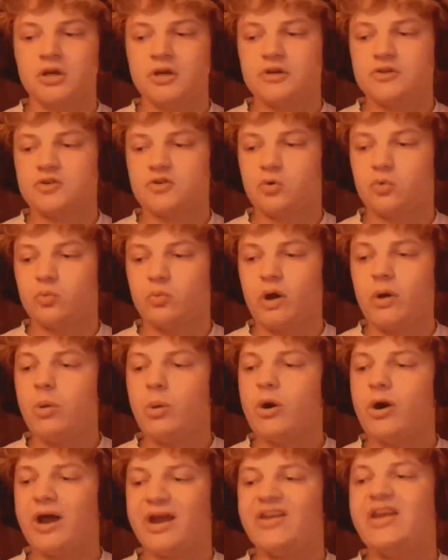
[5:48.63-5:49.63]
So where
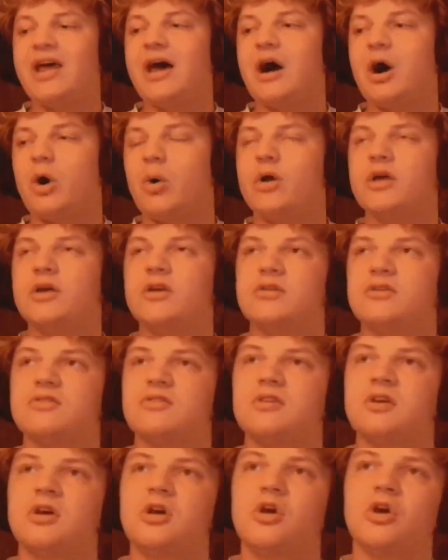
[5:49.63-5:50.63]
we're at now
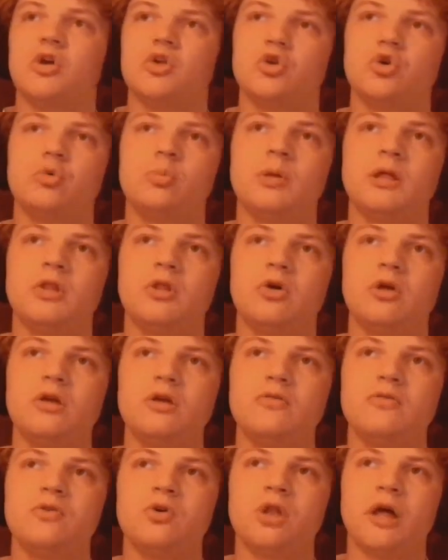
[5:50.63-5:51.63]
is you'll be looking
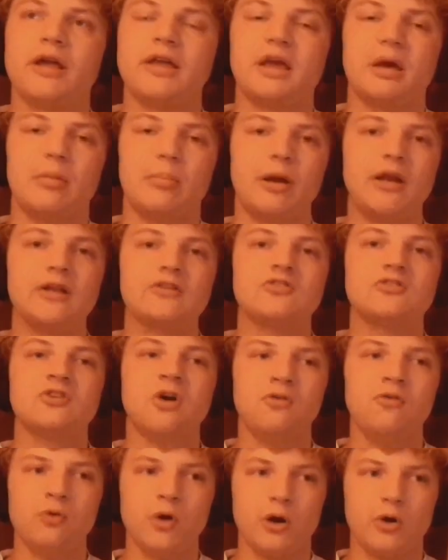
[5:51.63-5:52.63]
for like embedded
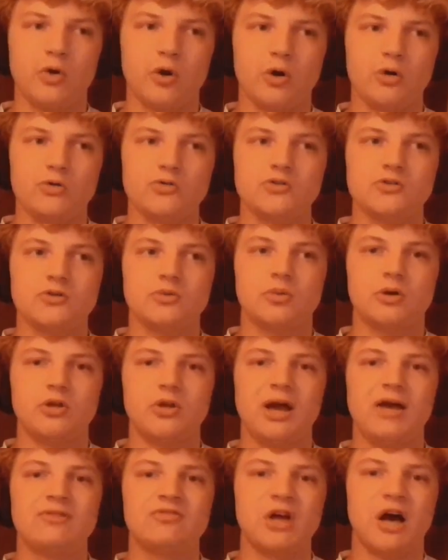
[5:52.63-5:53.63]
software roles where you
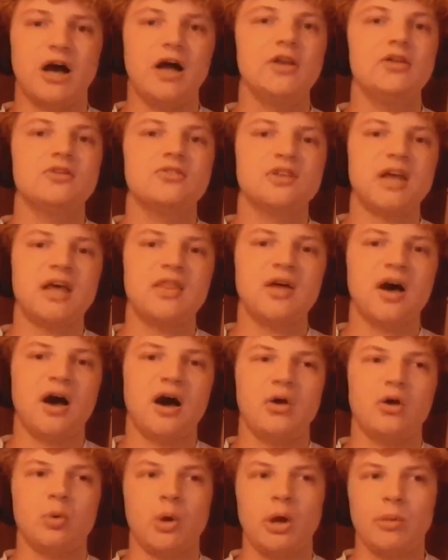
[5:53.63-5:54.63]
have to understand the
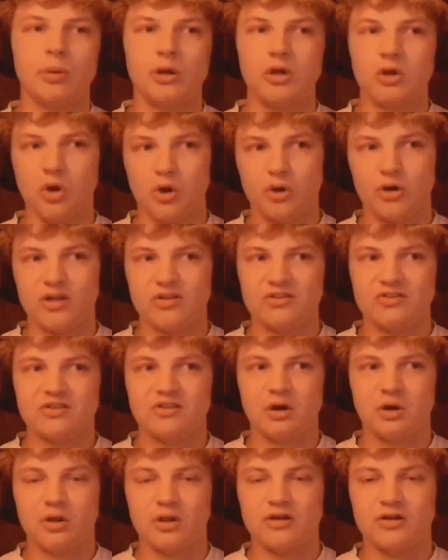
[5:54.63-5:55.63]
hardware but not
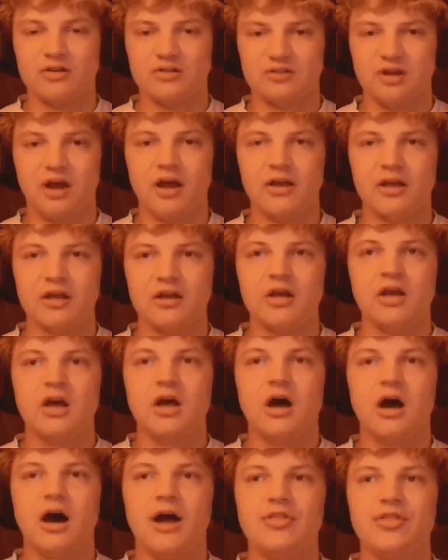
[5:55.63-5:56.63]
necessarily design it.
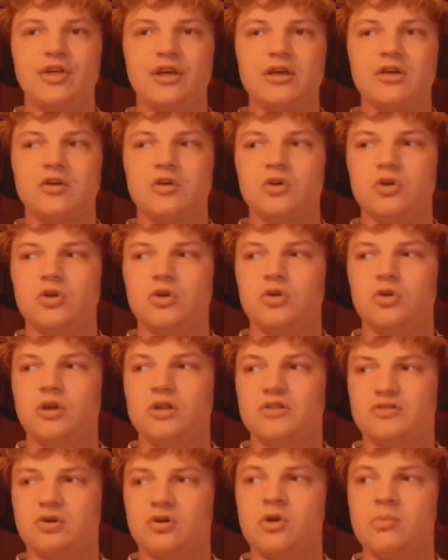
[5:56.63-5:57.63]
I think
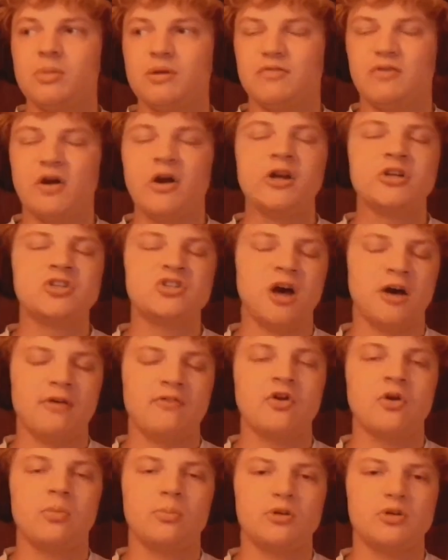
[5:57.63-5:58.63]
it's going to be very
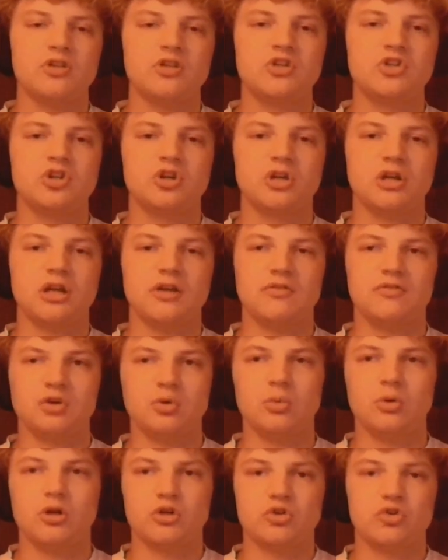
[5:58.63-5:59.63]
tough competition if
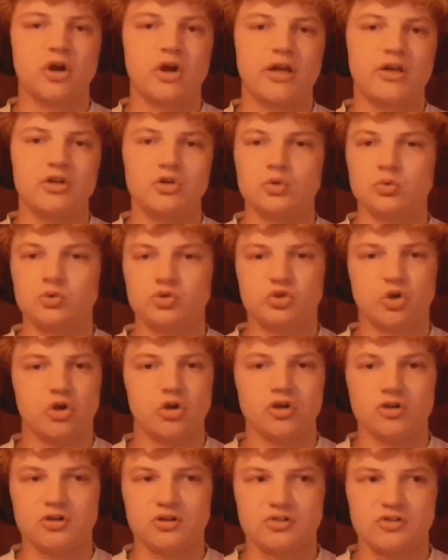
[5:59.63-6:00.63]
you want to try and do
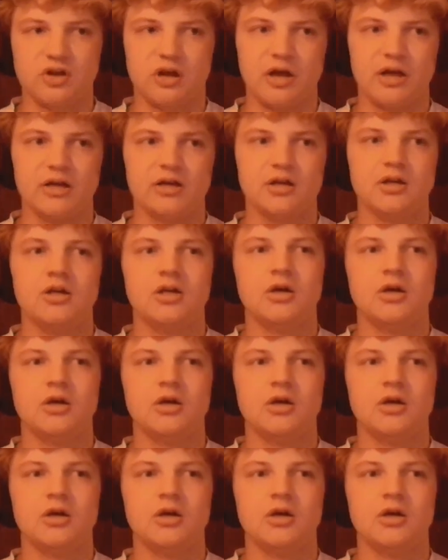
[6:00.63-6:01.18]
circuit design.